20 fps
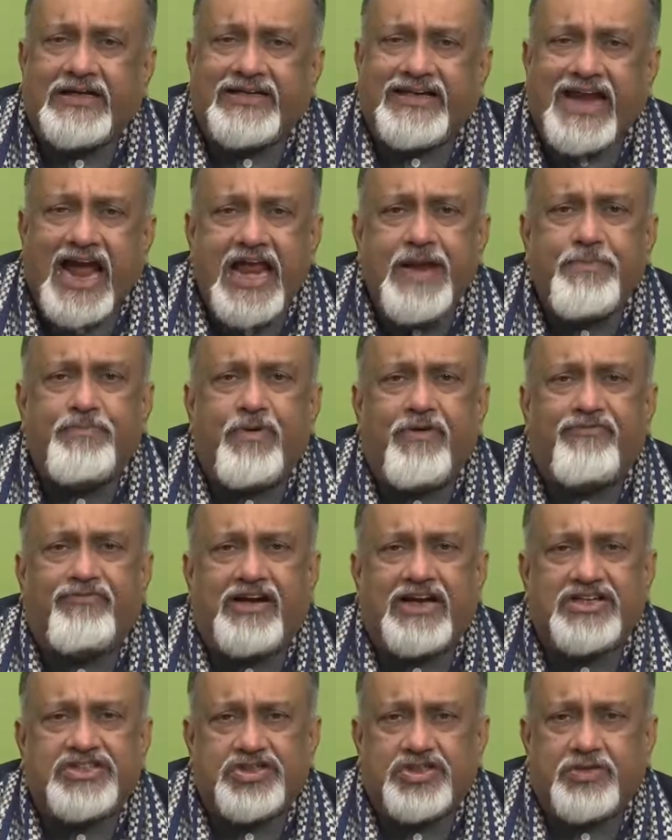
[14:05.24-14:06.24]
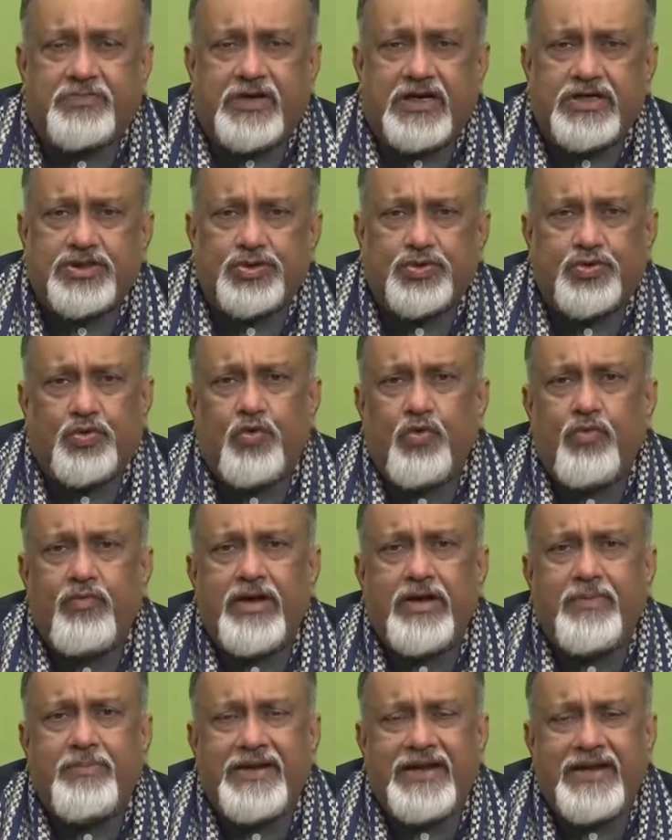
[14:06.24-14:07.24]
type of customers who
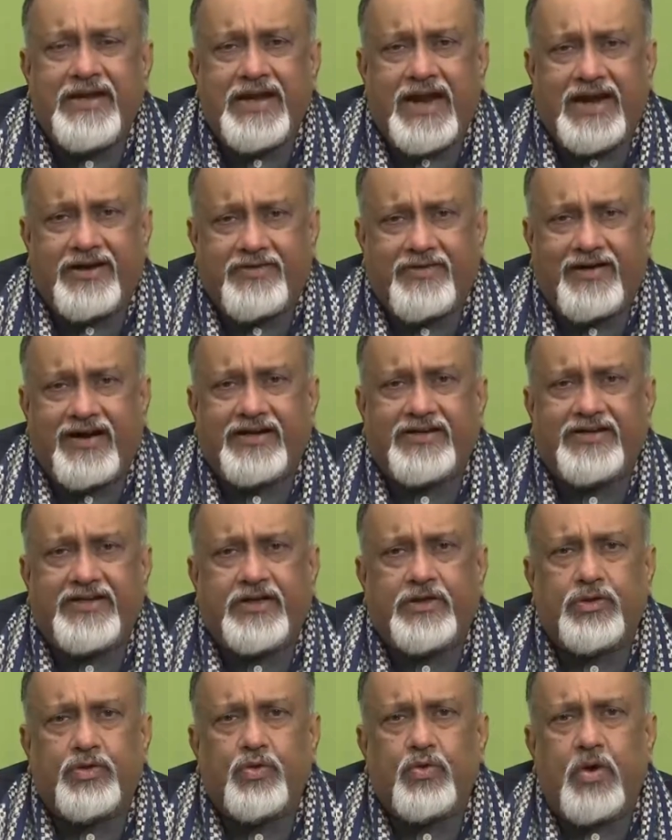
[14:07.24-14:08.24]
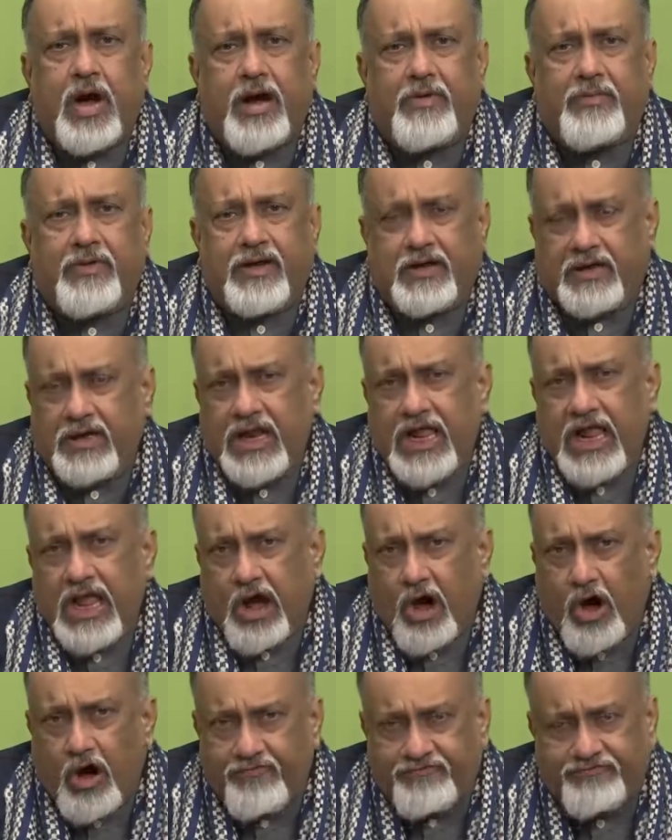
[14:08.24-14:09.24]
will be attracted to our
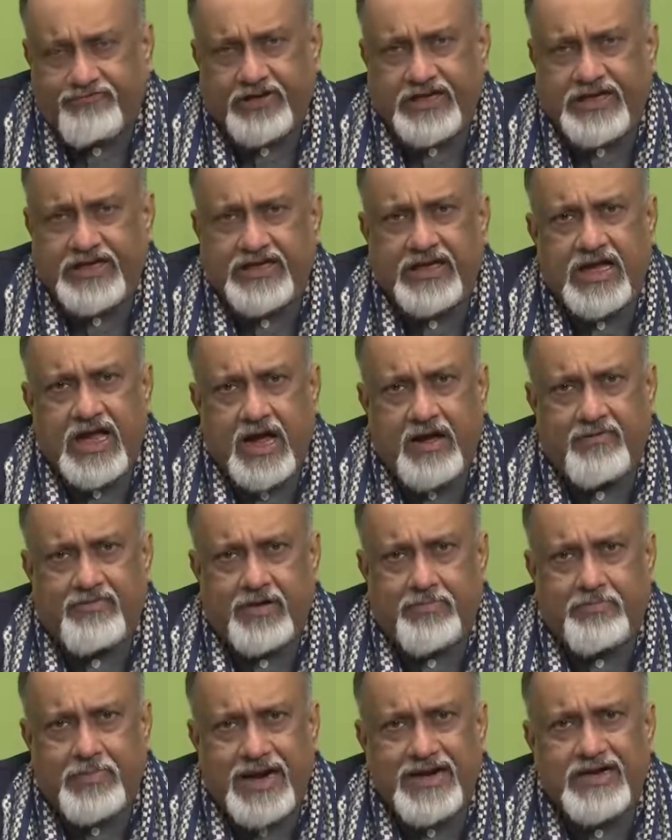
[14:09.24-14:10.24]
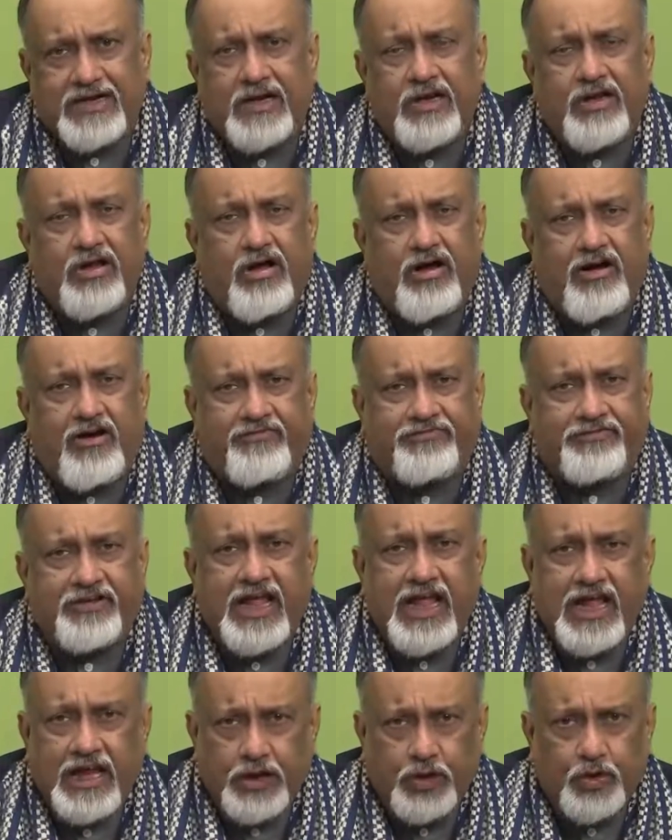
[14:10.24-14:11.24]
offering, our bundle of
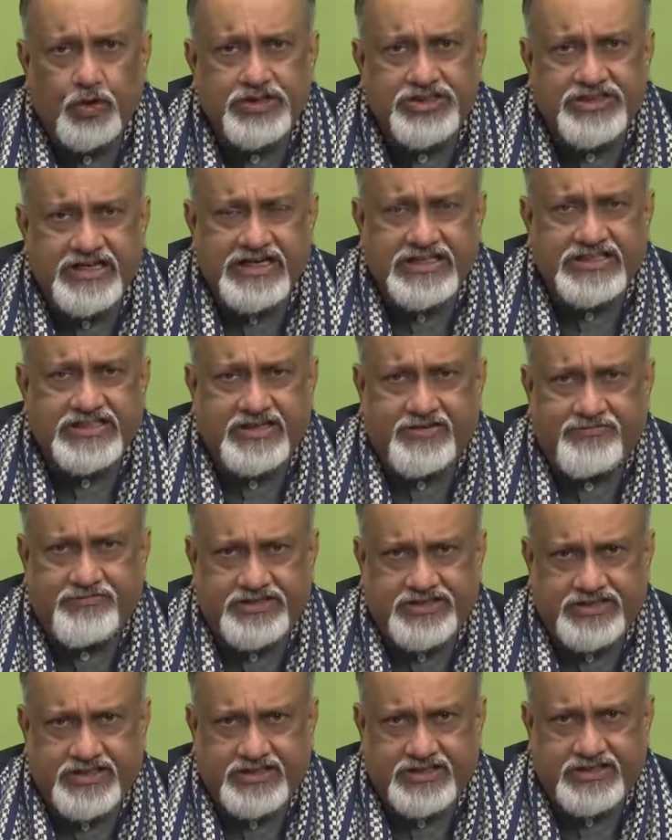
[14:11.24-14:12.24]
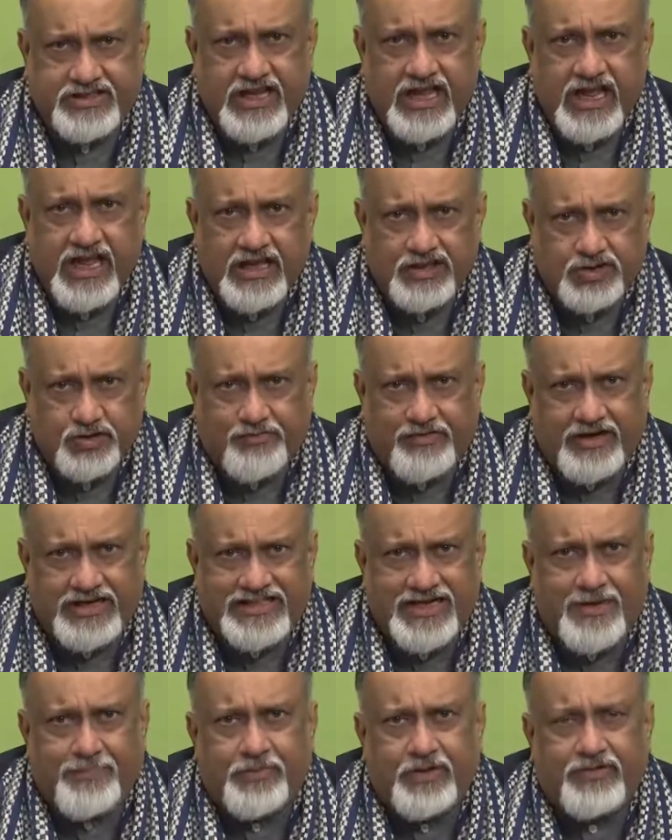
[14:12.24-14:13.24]
goods and services. So, for
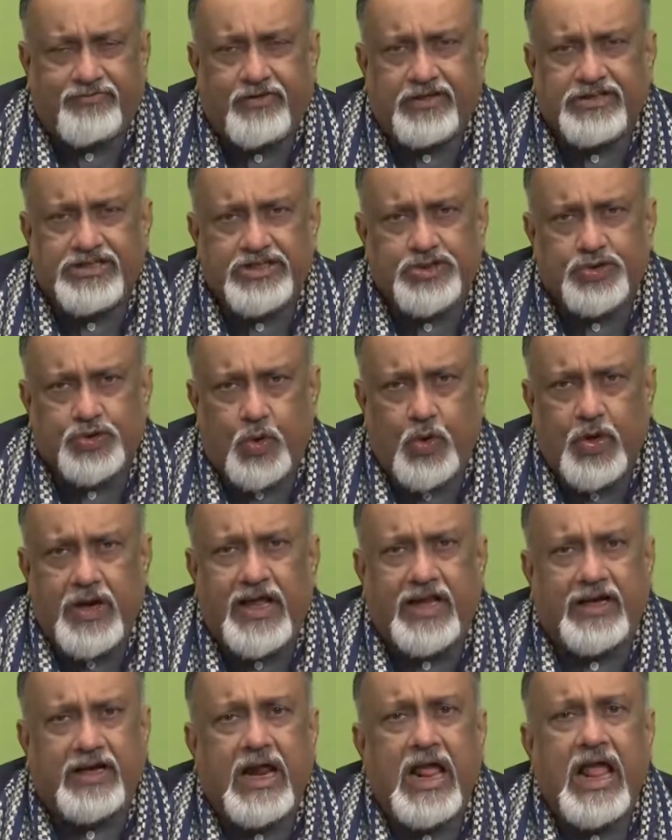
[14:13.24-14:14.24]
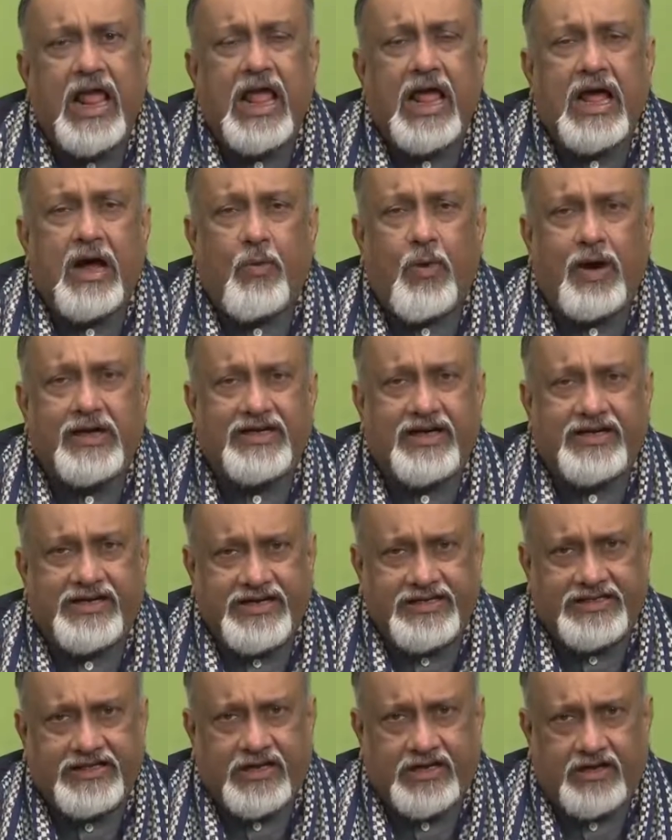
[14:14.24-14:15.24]
example, for the solar water
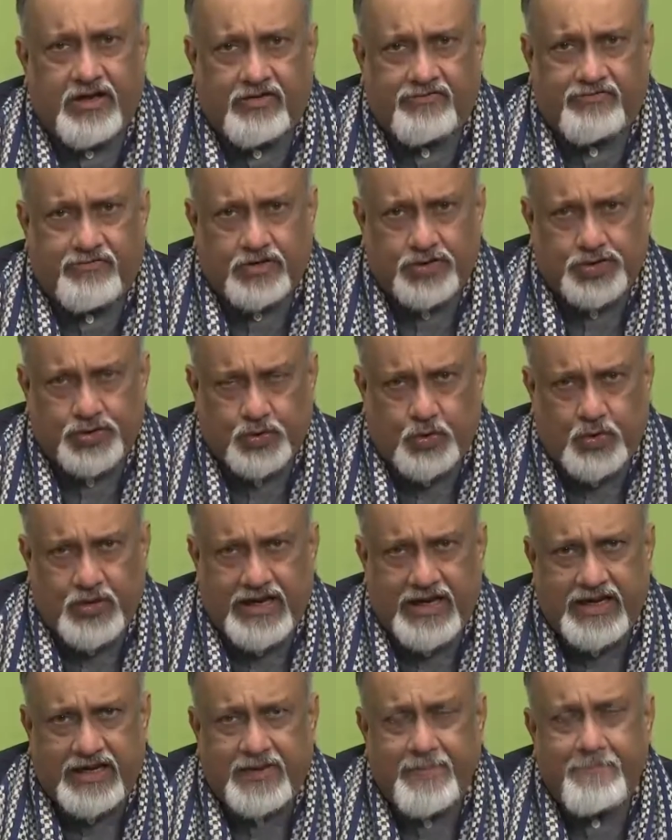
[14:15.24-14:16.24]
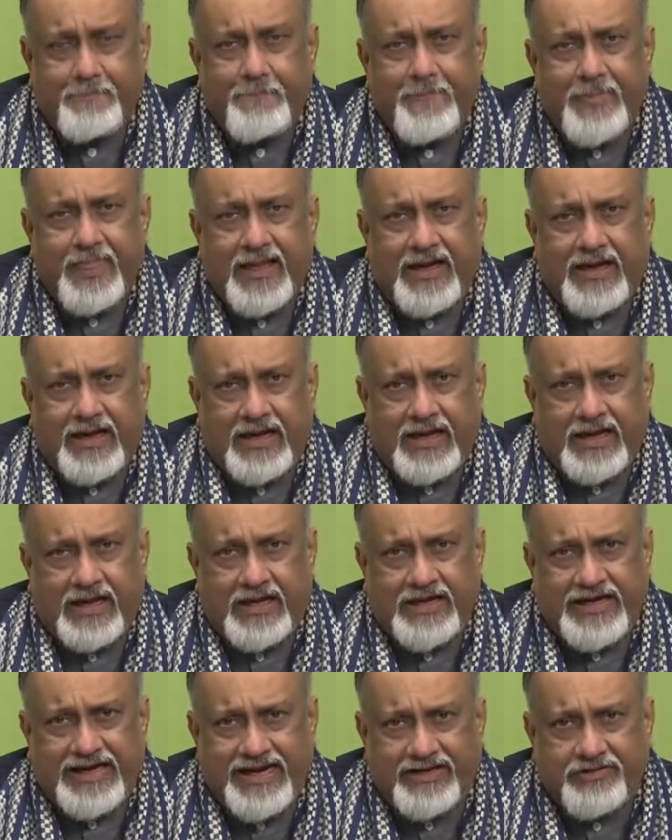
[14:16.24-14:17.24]
heater or for solar
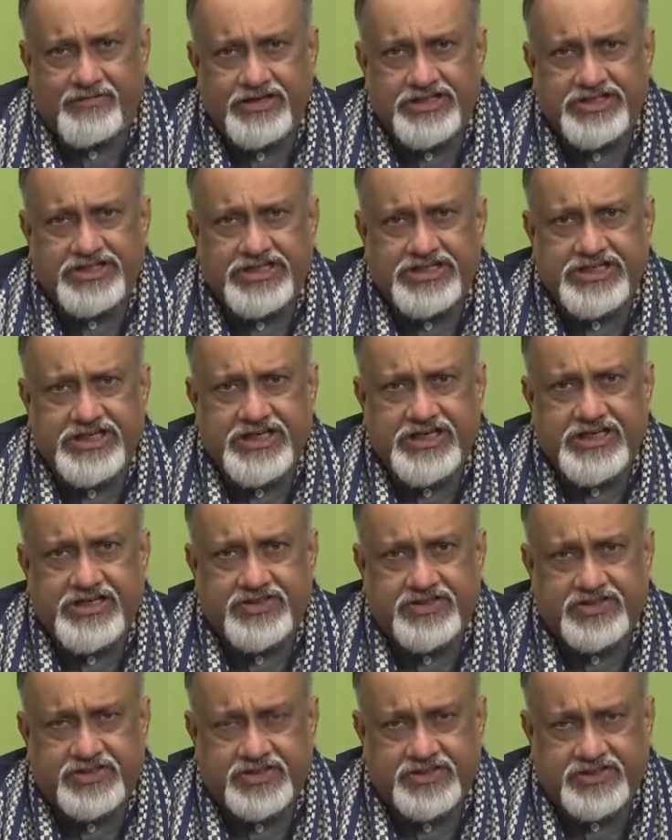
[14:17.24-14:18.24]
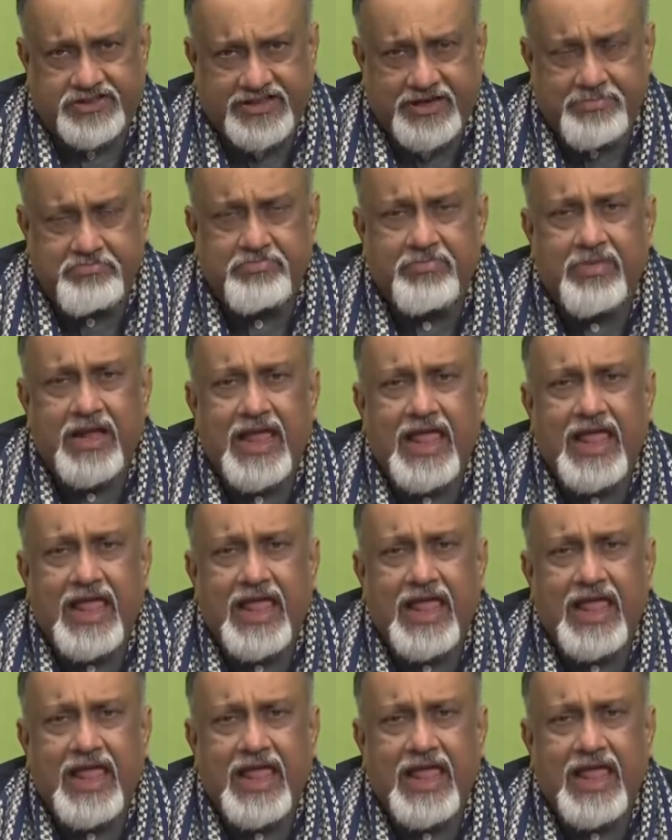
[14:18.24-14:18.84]
electricity system,